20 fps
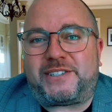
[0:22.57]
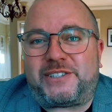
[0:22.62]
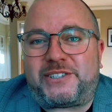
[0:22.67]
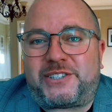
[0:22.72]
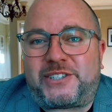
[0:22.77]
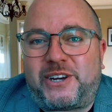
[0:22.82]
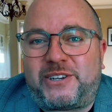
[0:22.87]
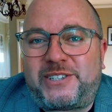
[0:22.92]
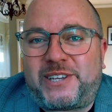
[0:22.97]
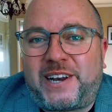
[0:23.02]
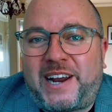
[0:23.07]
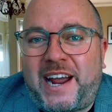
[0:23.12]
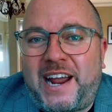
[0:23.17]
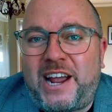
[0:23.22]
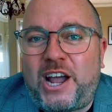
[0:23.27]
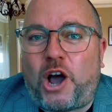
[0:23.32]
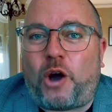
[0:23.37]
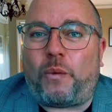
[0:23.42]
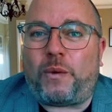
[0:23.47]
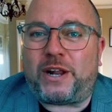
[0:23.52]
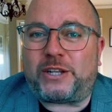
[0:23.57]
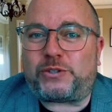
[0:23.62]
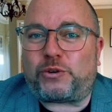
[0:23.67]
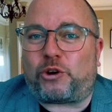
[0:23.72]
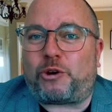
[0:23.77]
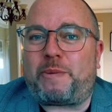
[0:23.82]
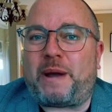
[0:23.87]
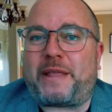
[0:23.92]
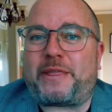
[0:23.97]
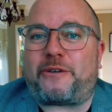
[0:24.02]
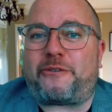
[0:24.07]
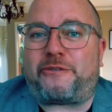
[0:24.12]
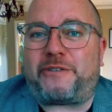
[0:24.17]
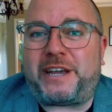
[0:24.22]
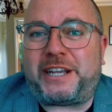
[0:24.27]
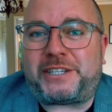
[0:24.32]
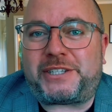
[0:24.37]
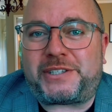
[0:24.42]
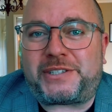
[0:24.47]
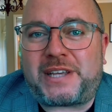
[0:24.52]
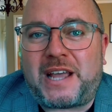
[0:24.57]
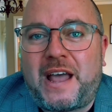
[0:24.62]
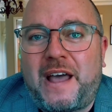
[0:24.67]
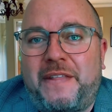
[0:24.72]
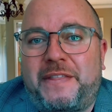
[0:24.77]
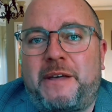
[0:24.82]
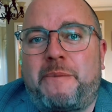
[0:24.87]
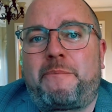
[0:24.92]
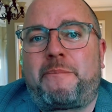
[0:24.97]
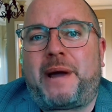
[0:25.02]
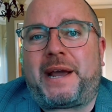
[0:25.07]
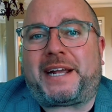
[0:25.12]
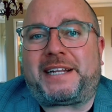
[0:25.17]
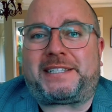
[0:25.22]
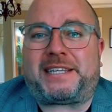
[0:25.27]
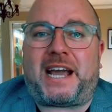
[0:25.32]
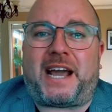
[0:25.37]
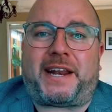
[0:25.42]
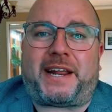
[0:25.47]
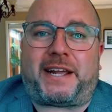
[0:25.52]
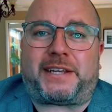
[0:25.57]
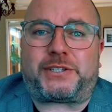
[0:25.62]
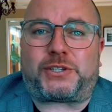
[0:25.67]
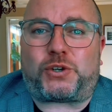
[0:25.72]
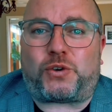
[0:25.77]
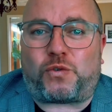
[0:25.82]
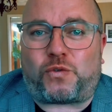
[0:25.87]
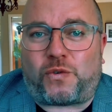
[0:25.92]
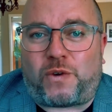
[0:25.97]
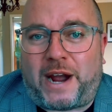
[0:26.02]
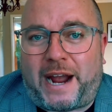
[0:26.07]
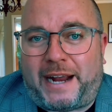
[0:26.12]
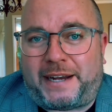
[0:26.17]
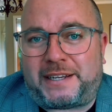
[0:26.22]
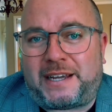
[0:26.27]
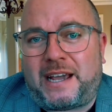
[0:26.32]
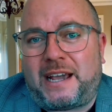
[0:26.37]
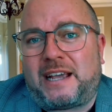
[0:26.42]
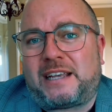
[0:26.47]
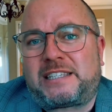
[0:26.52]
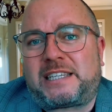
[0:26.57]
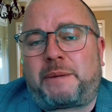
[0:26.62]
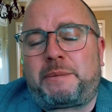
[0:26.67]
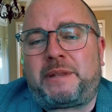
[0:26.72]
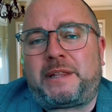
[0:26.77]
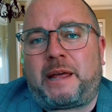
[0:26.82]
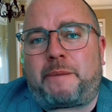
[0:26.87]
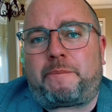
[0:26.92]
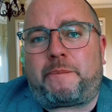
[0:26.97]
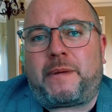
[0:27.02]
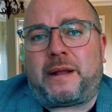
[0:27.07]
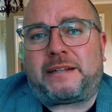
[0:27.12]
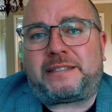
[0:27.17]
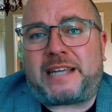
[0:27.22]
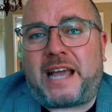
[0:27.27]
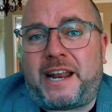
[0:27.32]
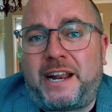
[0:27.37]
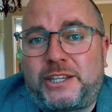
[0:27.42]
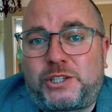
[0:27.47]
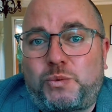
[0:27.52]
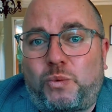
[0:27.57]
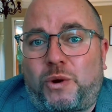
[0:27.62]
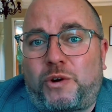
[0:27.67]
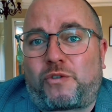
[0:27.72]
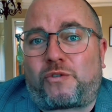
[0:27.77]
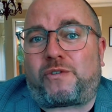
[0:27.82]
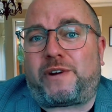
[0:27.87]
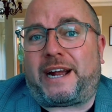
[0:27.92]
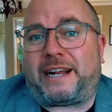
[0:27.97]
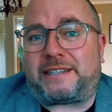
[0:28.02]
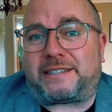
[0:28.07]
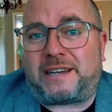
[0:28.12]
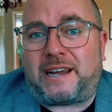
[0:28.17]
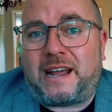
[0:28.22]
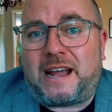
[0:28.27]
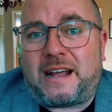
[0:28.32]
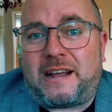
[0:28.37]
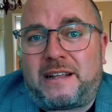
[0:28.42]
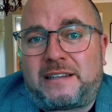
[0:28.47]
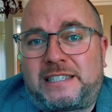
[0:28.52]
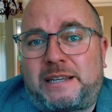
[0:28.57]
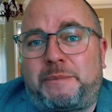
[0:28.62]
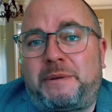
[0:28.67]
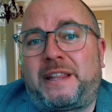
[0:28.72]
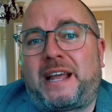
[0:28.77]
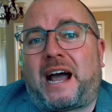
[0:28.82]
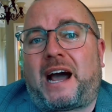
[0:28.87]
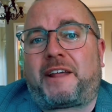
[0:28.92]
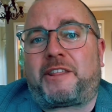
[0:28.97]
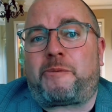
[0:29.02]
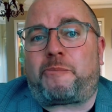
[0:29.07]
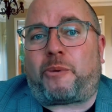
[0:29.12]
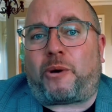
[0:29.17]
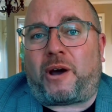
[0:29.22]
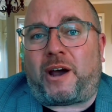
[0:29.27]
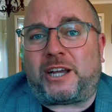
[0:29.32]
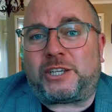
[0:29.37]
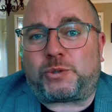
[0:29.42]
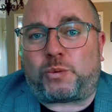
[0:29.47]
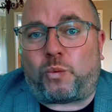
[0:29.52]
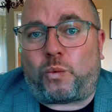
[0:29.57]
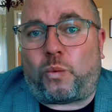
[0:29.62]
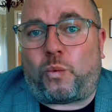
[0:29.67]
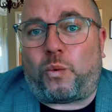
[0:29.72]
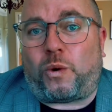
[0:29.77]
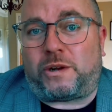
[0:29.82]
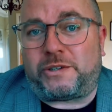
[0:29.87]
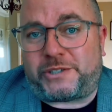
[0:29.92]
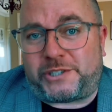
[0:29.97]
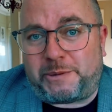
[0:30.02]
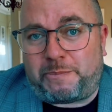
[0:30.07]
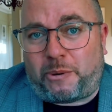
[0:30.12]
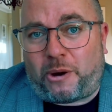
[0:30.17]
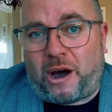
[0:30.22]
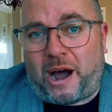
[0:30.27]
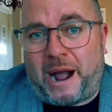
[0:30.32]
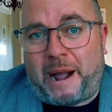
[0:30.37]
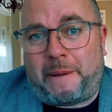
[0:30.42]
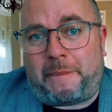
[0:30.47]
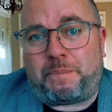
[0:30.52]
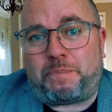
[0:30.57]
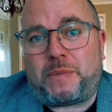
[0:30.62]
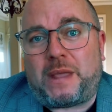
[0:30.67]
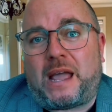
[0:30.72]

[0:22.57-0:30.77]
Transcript: So today I want to talk about the features that make a townhouse great, something that tenants want to rent, something that other buyers want to buy,